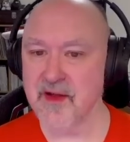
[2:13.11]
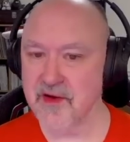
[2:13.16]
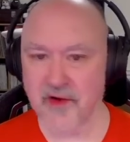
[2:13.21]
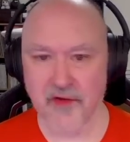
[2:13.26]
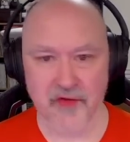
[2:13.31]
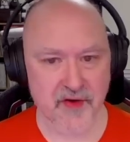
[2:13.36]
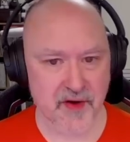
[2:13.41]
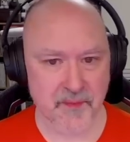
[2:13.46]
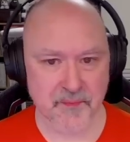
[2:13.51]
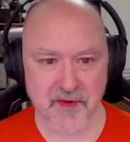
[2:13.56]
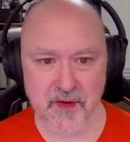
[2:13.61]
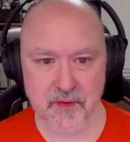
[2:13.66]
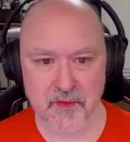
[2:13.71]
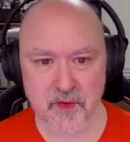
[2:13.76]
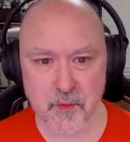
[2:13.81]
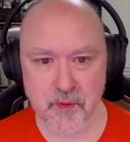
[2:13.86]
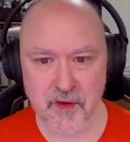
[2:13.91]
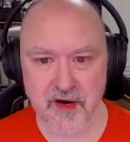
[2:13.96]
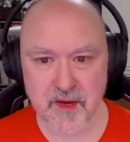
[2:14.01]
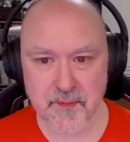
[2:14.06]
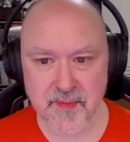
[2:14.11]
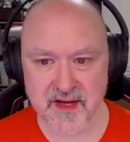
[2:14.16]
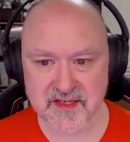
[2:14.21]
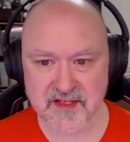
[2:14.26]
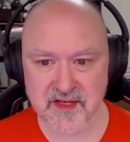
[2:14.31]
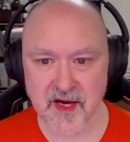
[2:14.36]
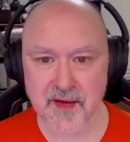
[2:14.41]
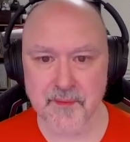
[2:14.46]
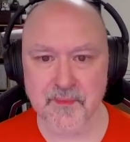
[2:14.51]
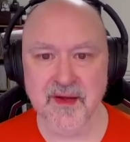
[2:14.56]
Not that I'm going to worry about
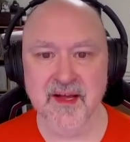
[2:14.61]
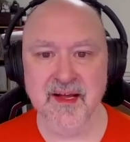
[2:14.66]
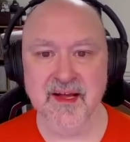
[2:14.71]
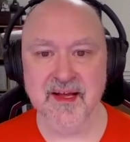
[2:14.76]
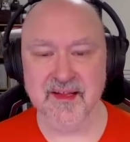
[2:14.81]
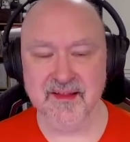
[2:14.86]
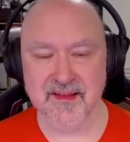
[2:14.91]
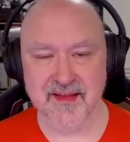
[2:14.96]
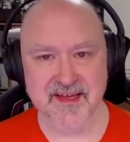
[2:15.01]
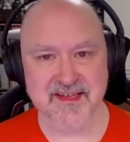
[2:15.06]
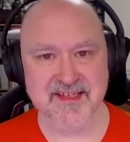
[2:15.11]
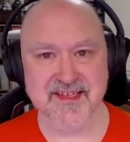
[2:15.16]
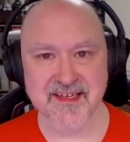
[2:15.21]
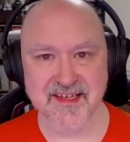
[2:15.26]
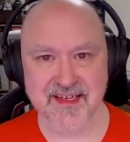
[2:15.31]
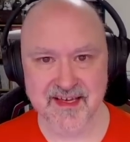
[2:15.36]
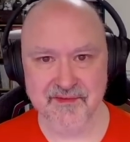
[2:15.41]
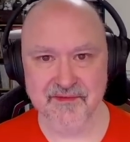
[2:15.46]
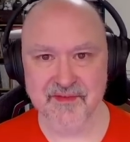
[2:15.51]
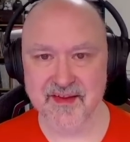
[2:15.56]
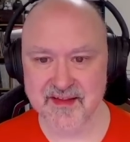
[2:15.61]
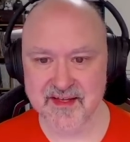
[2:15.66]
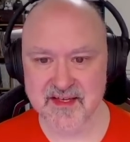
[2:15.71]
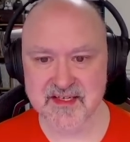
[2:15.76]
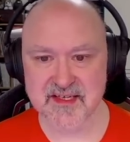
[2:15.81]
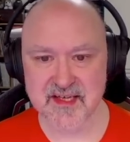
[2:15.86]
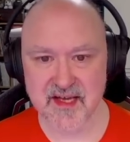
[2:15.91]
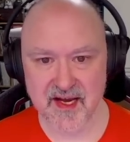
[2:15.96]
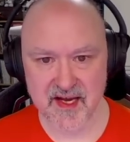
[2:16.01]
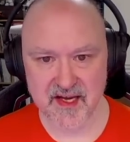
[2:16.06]
time. Let's give
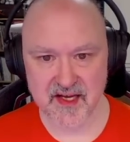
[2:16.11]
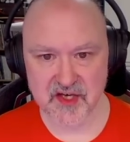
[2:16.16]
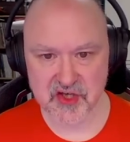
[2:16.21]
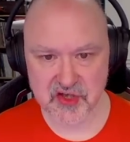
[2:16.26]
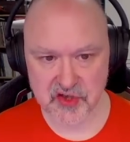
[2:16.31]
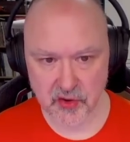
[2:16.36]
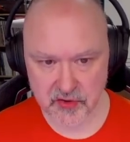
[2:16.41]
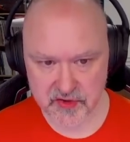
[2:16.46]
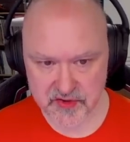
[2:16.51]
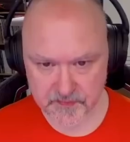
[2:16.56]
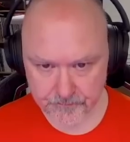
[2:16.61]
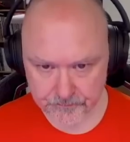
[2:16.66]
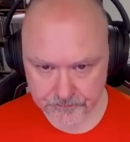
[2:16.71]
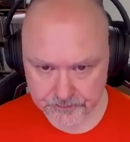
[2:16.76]
this a shot.